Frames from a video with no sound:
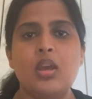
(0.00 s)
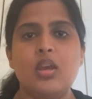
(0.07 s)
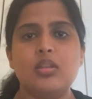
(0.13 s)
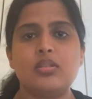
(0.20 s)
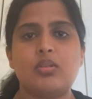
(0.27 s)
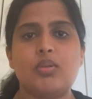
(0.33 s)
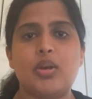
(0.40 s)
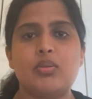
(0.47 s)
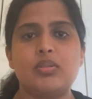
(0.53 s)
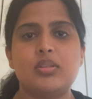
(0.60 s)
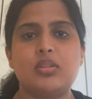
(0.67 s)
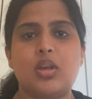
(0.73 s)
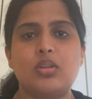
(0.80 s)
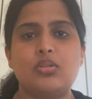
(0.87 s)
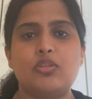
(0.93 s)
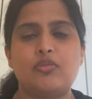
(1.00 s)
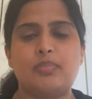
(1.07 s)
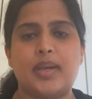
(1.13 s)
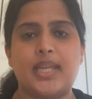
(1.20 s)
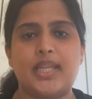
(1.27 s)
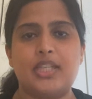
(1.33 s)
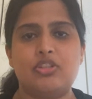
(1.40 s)
So I will start off
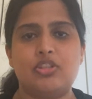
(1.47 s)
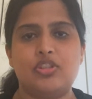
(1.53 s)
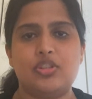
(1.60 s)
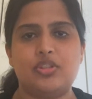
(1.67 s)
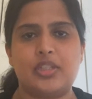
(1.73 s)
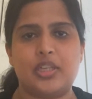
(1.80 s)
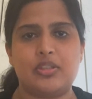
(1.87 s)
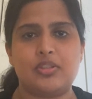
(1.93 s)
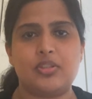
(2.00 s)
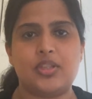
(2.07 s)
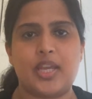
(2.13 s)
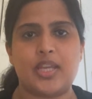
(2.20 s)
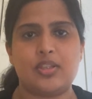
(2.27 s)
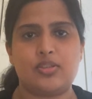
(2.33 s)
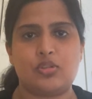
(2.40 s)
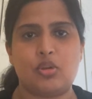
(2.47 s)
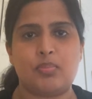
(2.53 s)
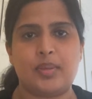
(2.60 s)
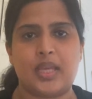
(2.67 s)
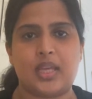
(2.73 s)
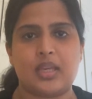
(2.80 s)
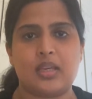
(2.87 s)
by introducing today's
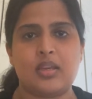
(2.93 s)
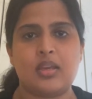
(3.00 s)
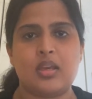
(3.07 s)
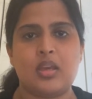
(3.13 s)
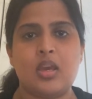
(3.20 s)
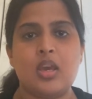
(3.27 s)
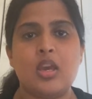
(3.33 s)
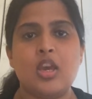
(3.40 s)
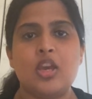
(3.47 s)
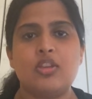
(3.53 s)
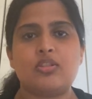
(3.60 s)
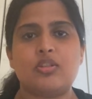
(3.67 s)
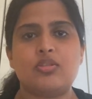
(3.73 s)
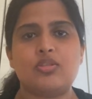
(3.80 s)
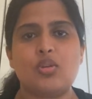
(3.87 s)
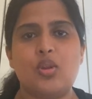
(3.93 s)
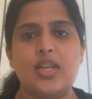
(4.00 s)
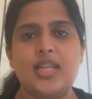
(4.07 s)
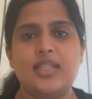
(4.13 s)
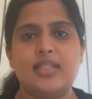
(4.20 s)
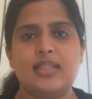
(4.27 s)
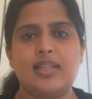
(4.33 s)
topic. So
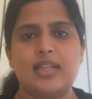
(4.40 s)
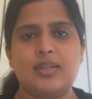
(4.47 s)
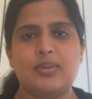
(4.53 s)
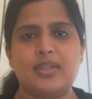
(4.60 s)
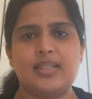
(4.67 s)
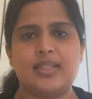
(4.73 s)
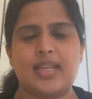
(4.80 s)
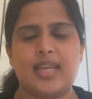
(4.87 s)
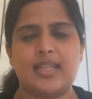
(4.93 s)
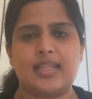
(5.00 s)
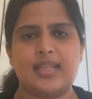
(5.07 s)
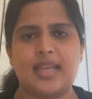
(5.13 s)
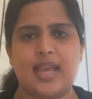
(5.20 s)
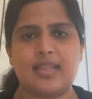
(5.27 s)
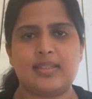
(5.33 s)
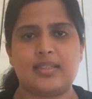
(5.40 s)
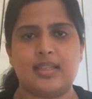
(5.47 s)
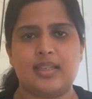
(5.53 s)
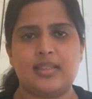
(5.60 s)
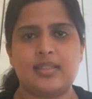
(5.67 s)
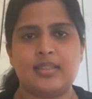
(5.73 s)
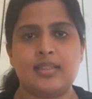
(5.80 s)
solids, liquids, and
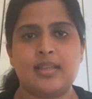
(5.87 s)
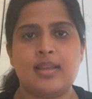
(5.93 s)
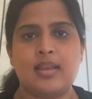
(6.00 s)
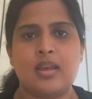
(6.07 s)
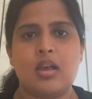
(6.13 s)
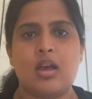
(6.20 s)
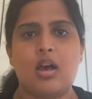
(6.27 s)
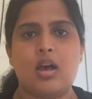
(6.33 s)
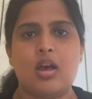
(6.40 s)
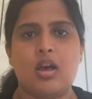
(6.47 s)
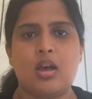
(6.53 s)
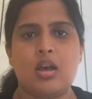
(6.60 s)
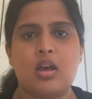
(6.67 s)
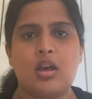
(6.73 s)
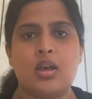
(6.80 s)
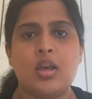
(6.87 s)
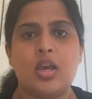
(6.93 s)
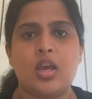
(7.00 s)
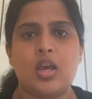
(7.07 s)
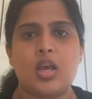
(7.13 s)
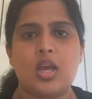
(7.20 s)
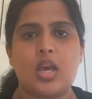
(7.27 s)
gases are
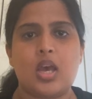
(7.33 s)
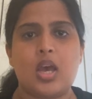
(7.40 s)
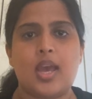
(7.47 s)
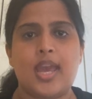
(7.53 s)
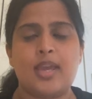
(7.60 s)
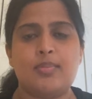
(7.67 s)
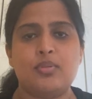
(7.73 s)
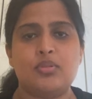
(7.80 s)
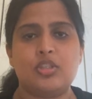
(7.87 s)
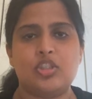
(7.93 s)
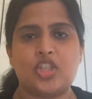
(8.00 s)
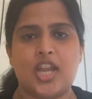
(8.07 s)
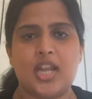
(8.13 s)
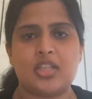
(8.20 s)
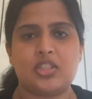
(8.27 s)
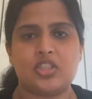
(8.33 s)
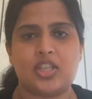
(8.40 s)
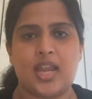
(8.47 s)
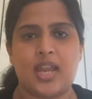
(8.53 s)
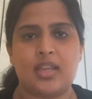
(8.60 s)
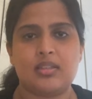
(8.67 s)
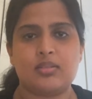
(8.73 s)
able to change
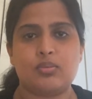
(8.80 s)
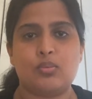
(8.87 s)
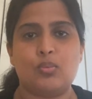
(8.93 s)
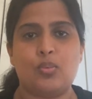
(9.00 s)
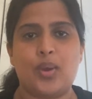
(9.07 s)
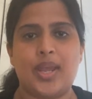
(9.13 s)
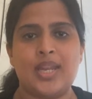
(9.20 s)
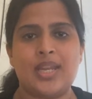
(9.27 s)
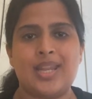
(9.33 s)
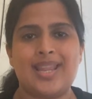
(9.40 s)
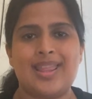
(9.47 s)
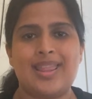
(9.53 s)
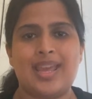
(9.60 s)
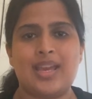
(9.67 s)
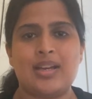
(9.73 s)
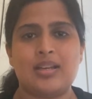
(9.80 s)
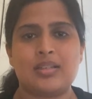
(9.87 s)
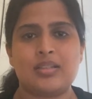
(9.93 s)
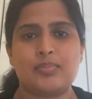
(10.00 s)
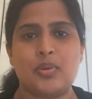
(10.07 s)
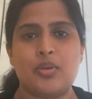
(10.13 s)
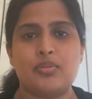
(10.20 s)
state when they are
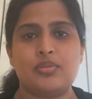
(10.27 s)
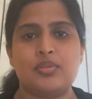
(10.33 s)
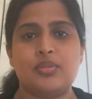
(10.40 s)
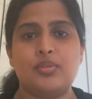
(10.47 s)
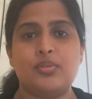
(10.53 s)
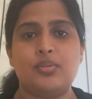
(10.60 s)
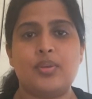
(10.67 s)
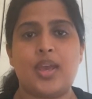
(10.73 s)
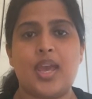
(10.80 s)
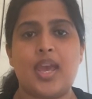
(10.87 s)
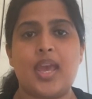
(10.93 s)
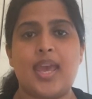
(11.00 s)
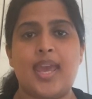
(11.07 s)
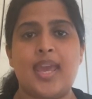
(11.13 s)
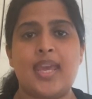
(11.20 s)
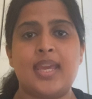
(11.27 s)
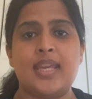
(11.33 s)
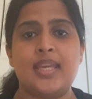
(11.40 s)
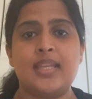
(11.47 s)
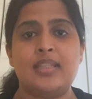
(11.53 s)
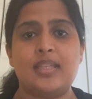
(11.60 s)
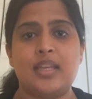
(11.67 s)
exposed to a
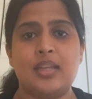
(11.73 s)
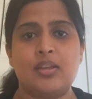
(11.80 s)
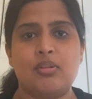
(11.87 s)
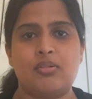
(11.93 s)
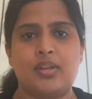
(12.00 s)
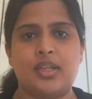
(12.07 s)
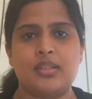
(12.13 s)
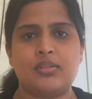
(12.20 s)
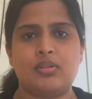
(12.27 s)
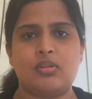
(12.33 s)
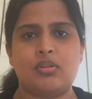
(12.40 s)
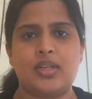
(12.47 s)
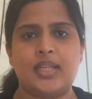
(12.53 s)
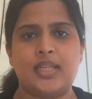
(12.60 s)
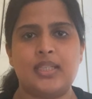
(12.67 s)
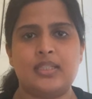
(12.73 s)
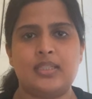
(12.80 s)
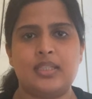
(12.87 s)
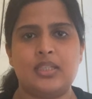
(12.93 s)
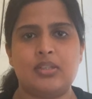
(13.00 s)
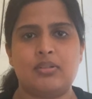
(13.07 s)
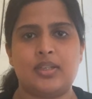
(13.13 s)
heat increase or a heat
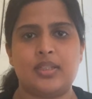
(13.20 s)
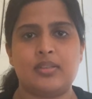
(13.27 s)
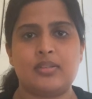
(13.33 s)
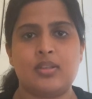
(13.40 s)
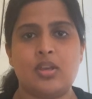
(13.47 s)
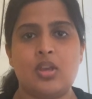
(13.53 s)
decrease.